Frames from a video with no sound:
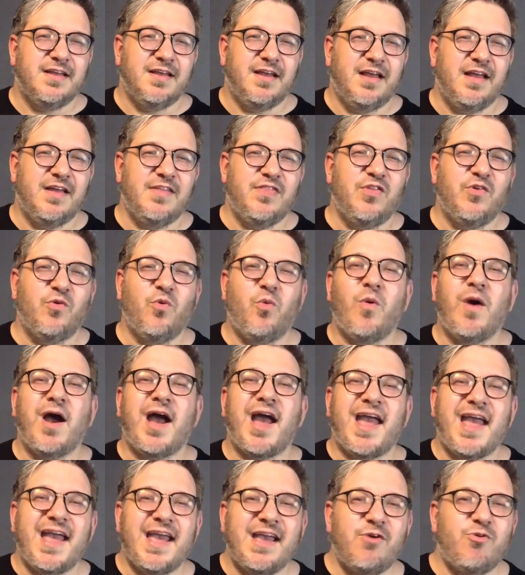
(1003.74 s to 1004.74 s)
in the
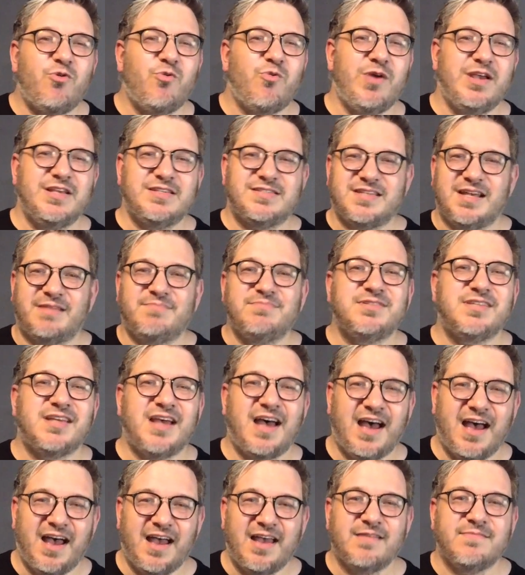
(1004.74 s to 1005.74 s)
way we
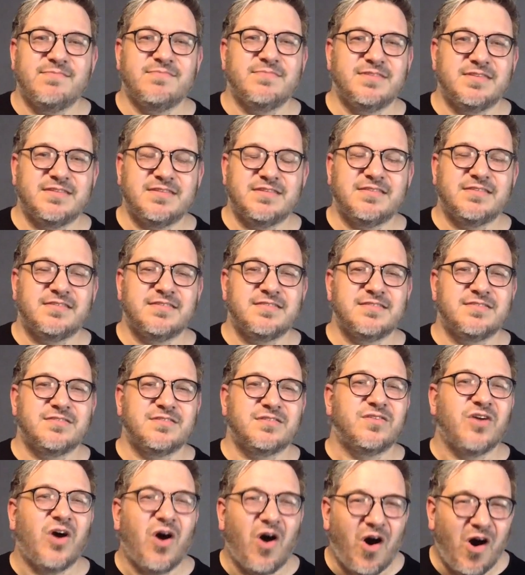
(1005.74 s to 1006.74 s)
sometimes
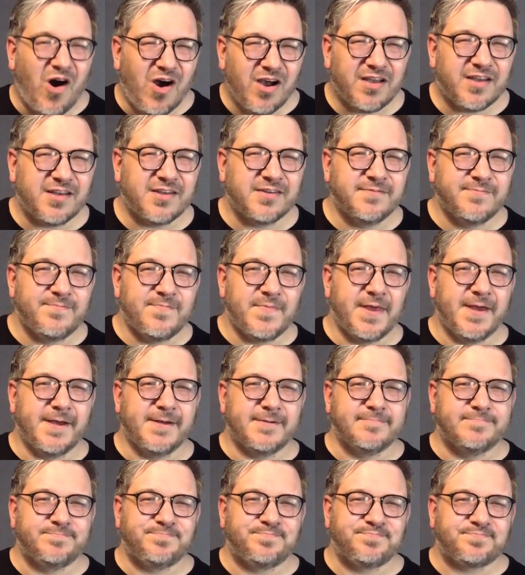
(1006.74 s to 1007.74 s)
talk
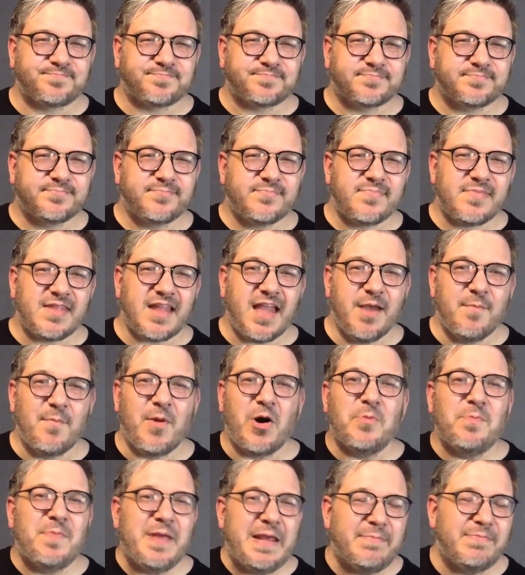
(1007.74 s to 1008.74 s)

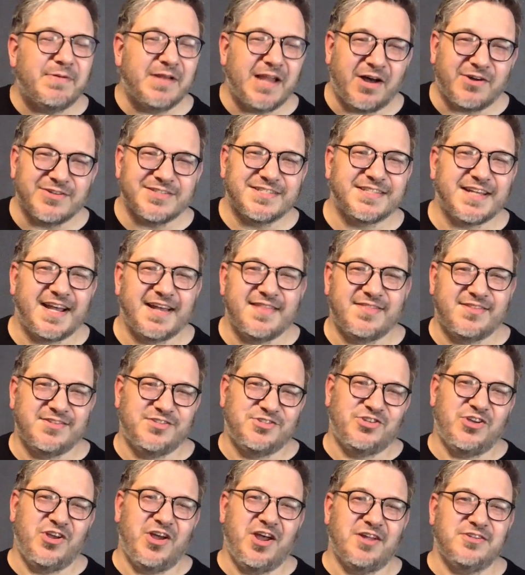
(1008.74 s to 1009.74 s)
about people outside the
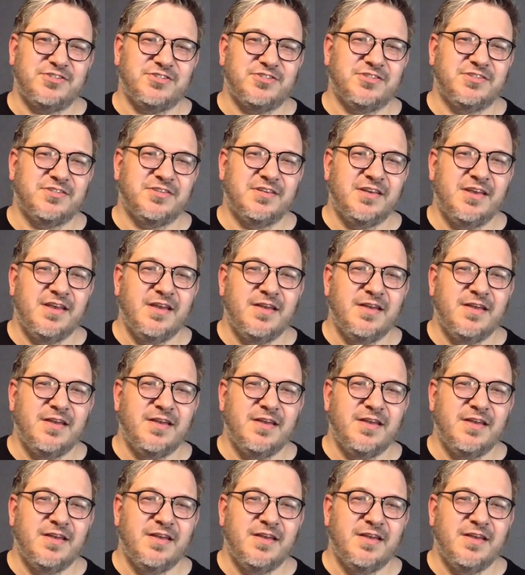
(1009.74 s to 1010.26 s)
church,